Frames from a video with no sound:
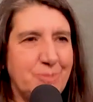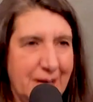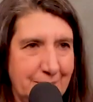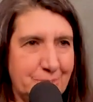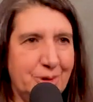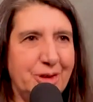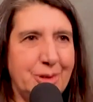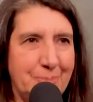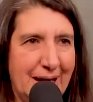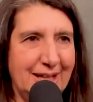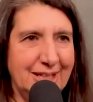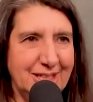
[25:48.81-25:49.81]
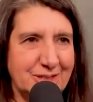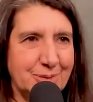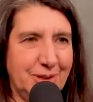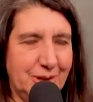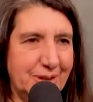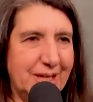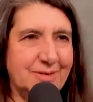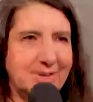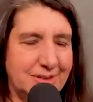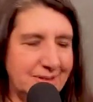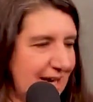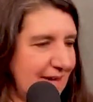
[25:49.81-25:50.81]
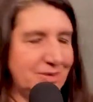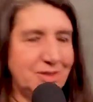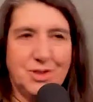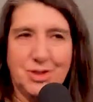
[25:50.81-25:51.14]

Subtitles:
paper on the ballot so we don't have to have